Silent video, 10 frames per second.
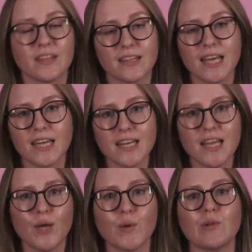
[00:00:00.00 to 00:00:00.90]
Then
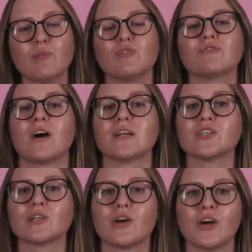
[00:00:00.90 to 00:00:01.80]
we'll move on
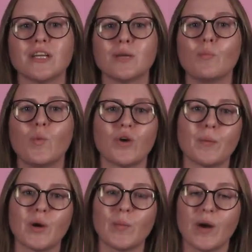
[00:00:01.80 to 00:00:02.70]
to learning more
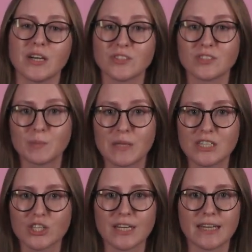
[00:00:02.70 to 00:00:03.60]
about parts of
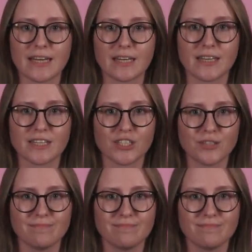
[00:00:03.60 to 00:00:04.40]
speech in English.